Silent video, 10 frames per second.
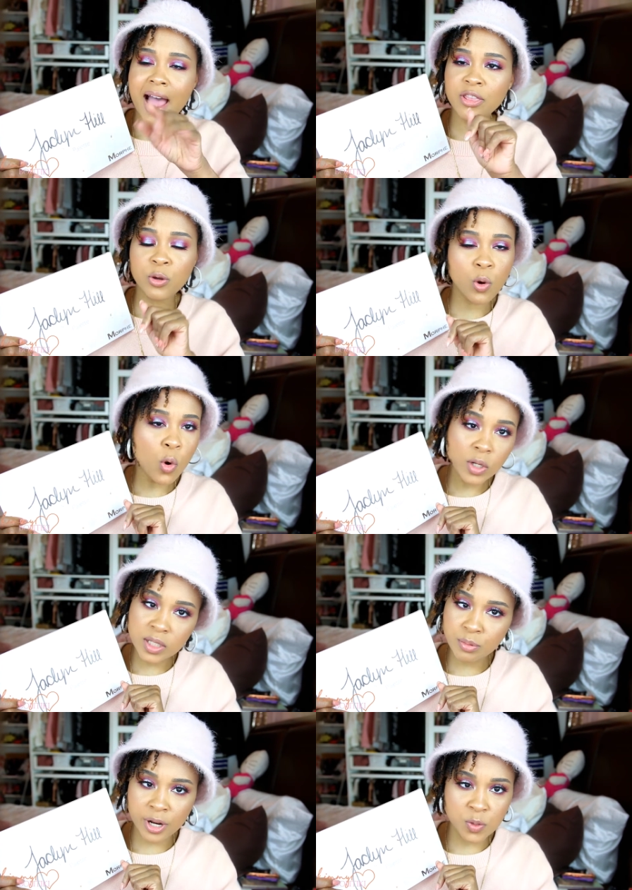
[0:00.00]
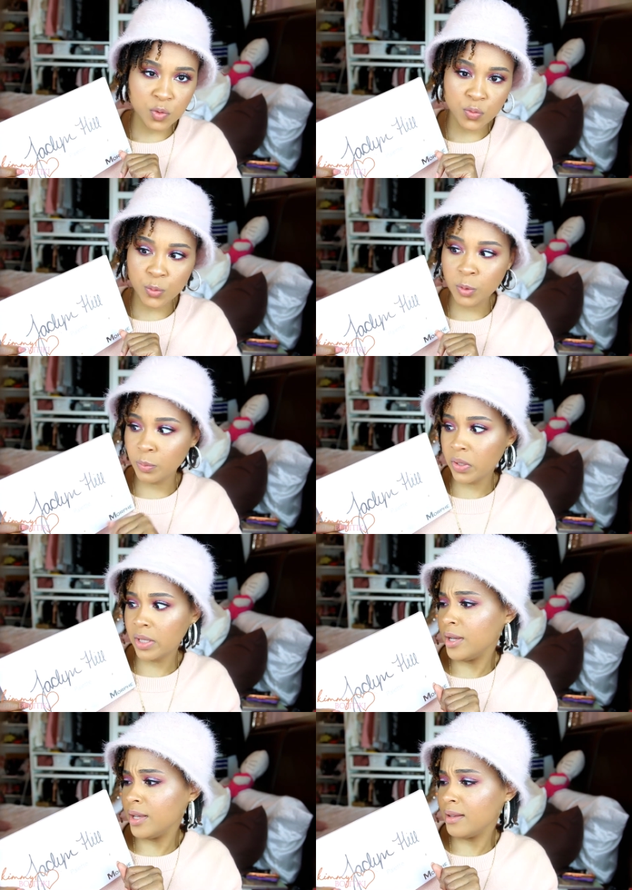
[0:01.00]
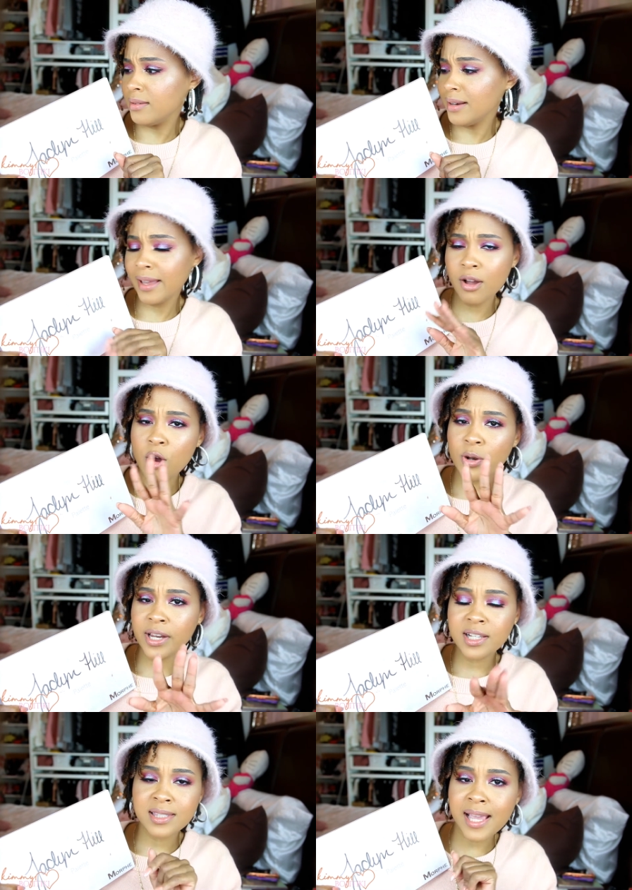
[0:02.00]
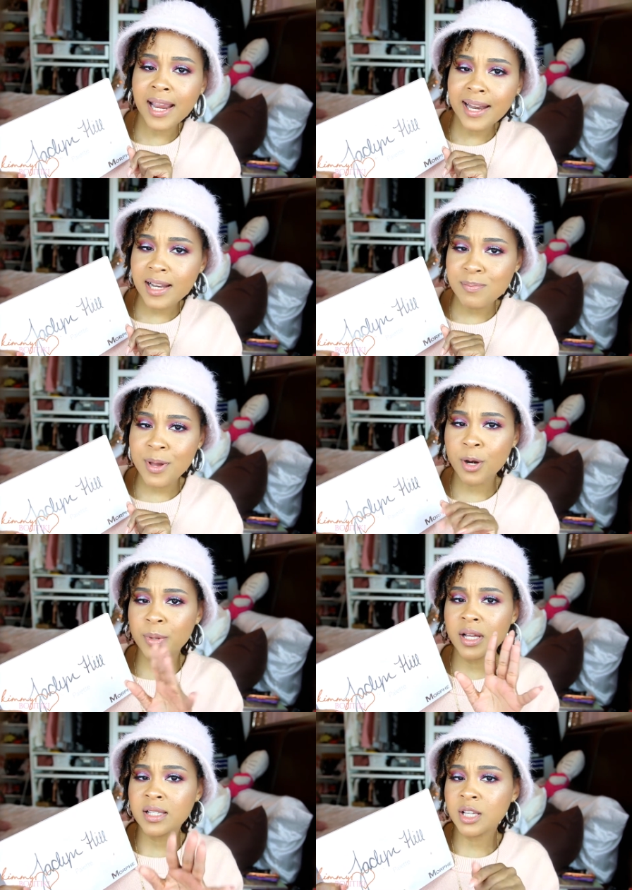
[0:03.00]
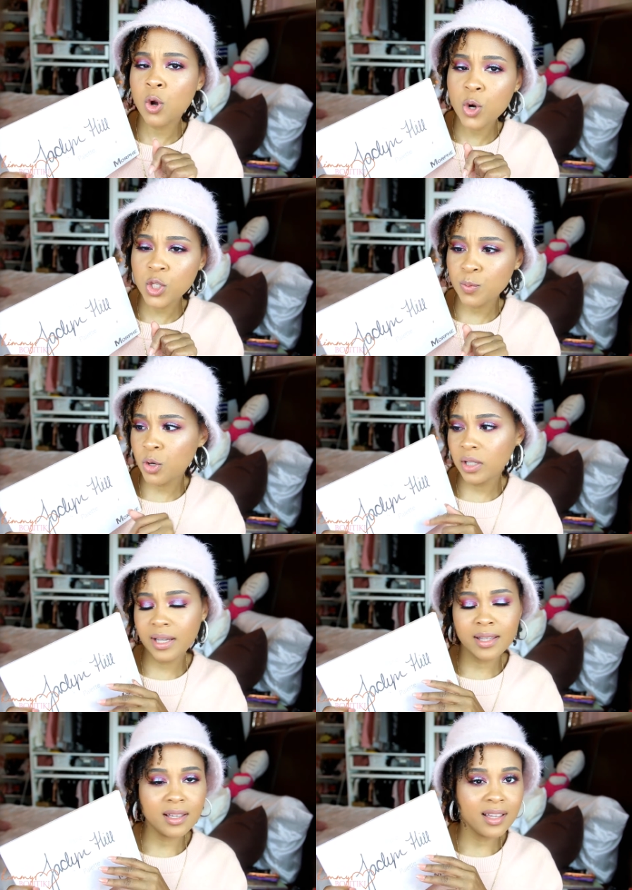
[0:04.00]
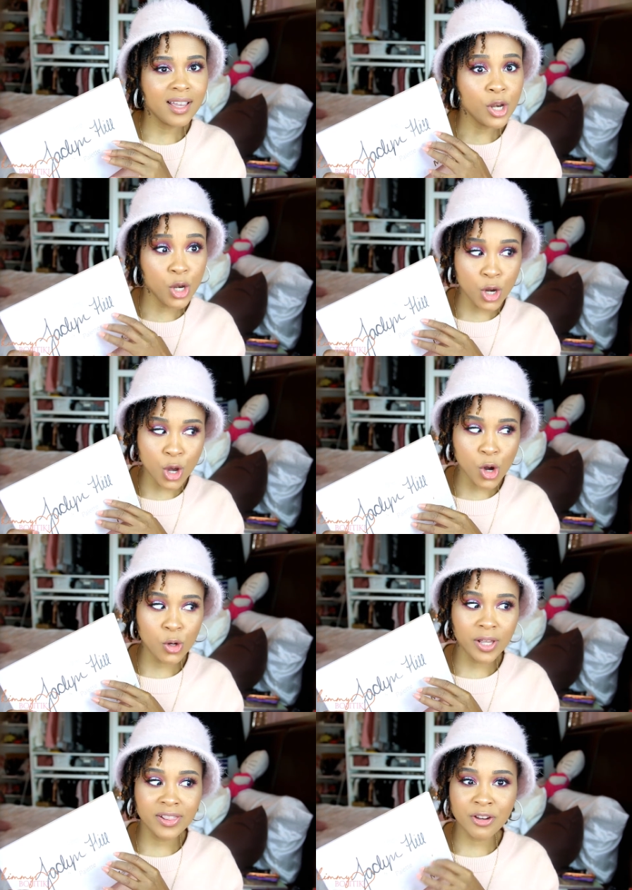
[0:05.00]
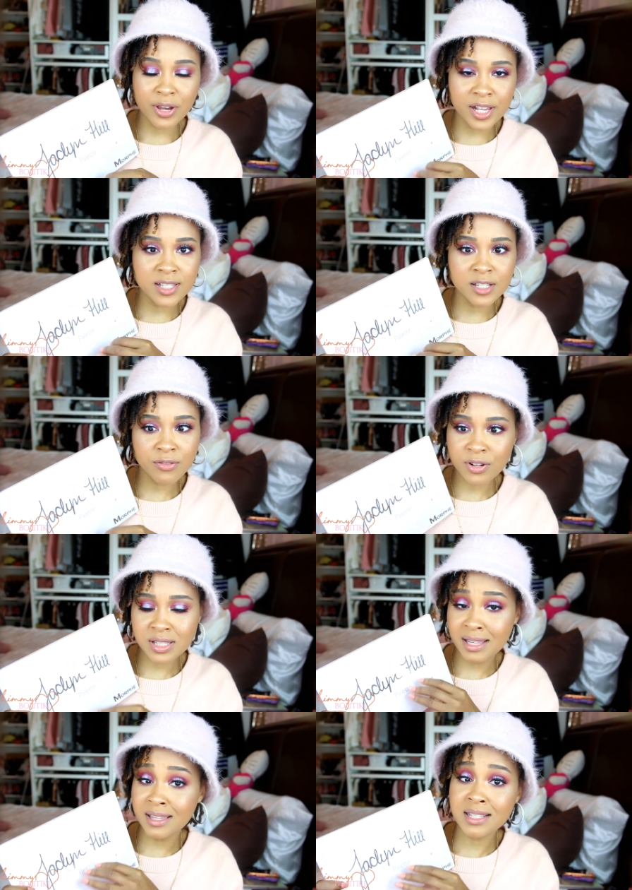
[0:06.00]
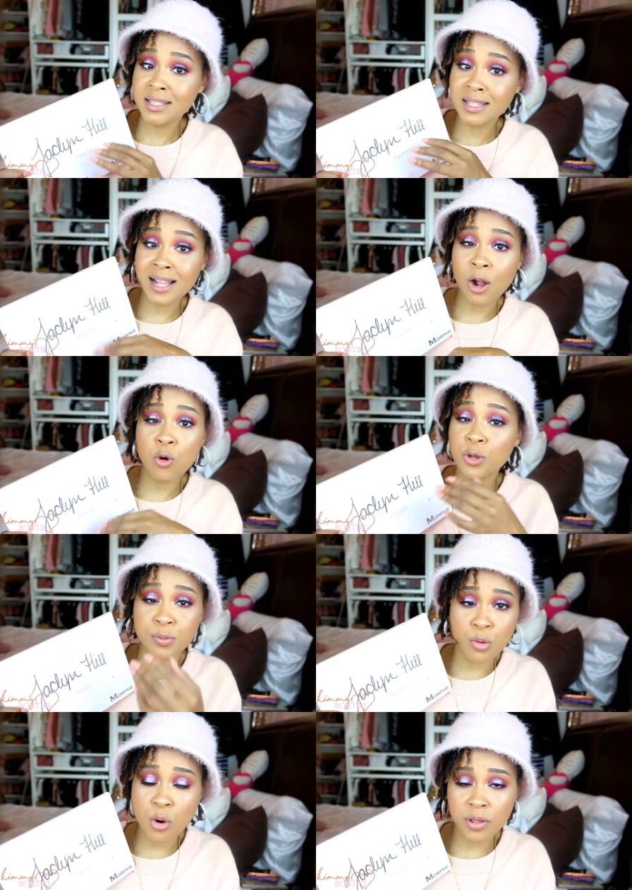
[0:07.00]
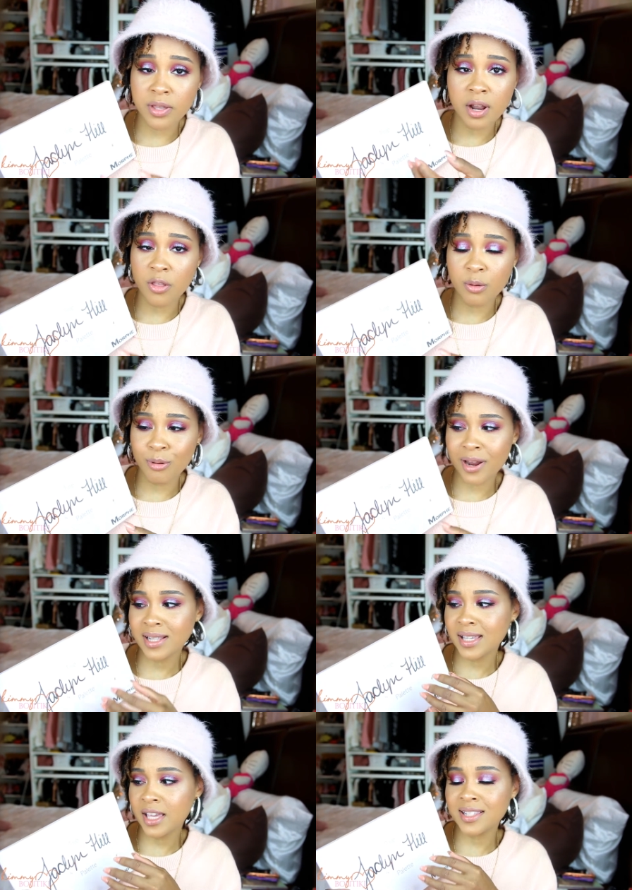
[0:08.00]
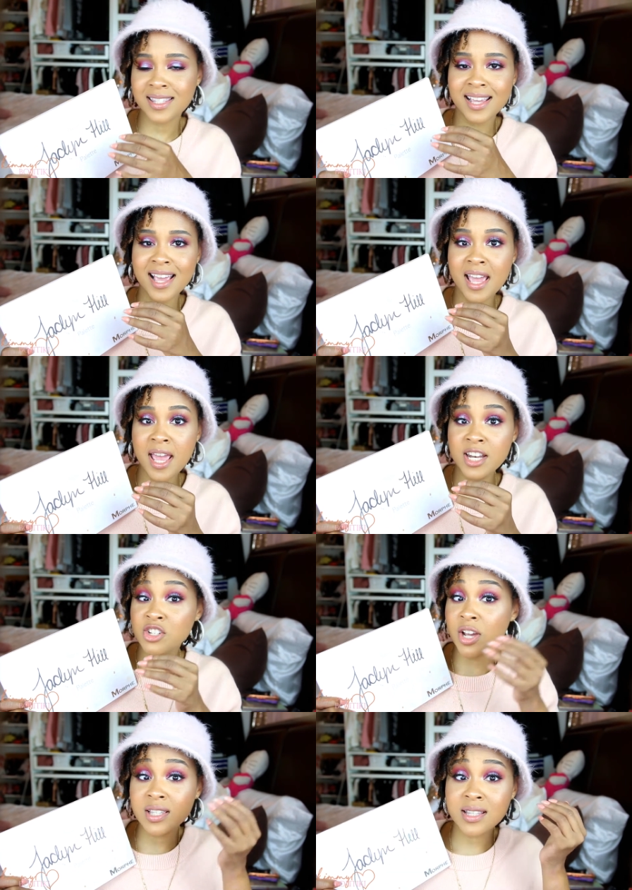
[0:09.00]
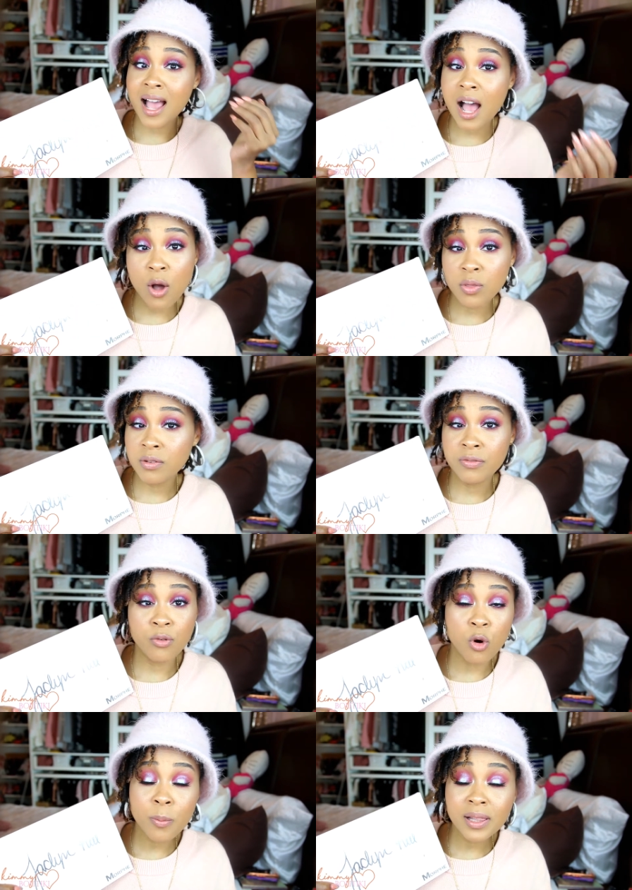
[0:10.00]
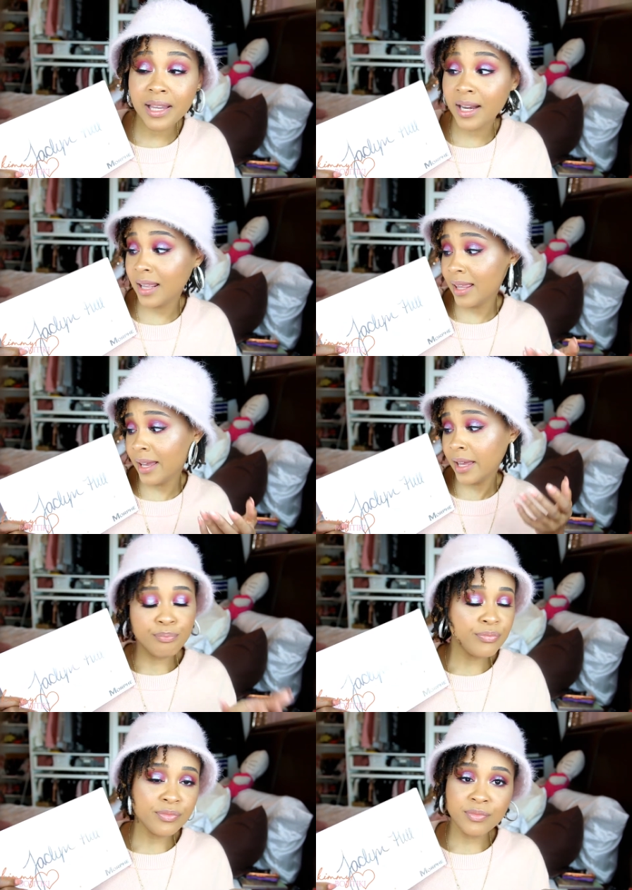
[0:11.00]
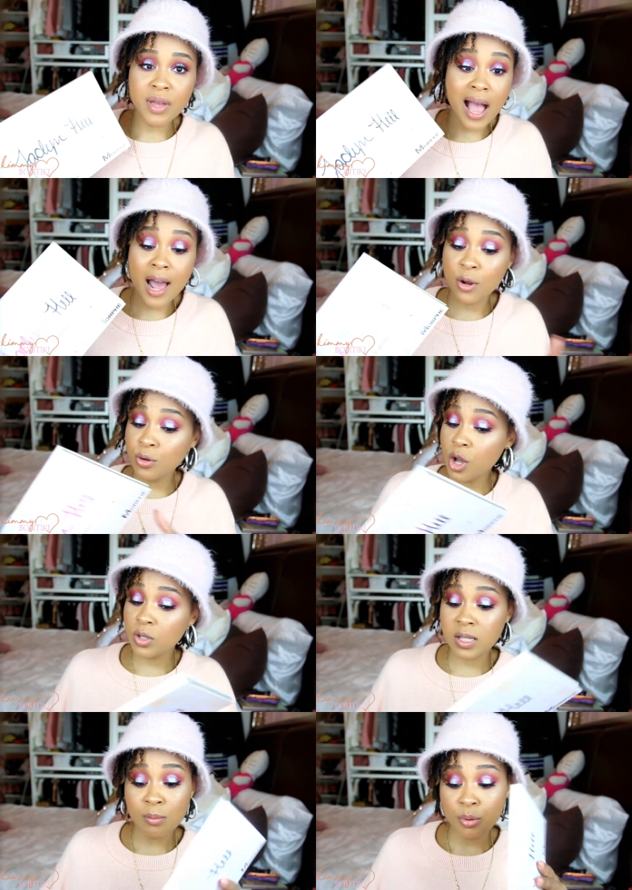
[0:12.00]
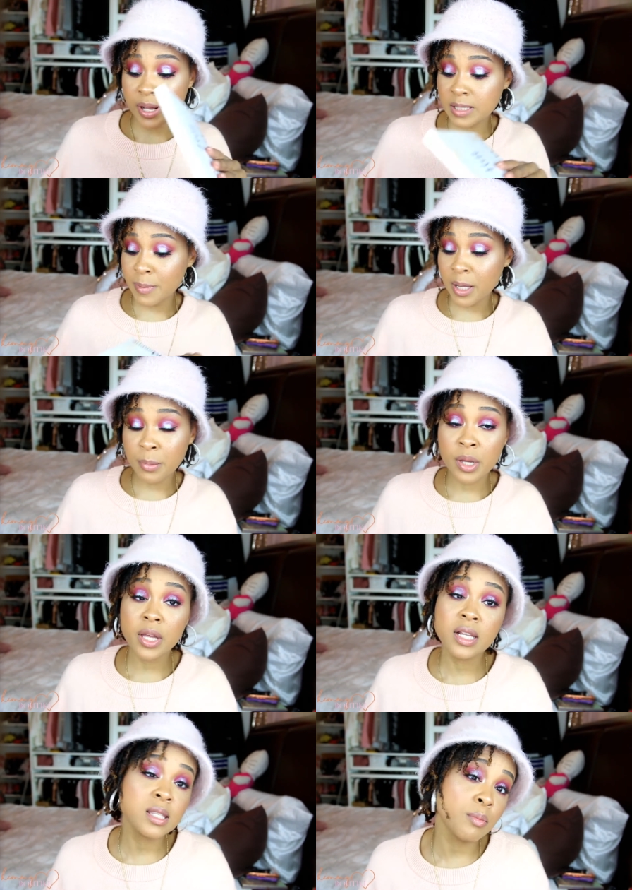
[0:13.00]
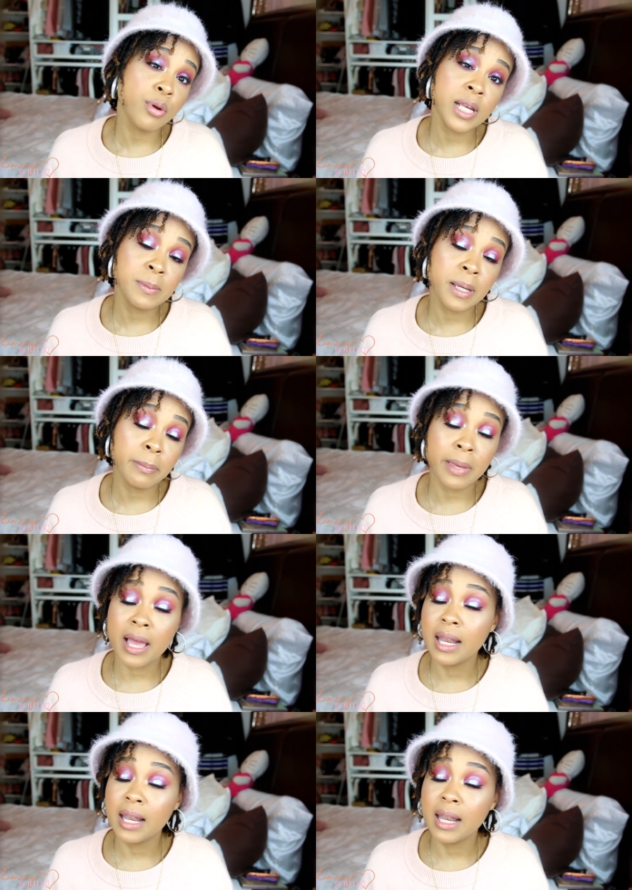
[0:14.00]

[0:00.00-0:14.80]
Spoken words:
I thought all these brands was fooling me. Like, oh, they just saying that it's better because it costs more. Like, no, like, there is a difference. And this does not cost more than other brands. It's just how they formulate it. Like, I don't know. Some brands make them good and some brands make them bad.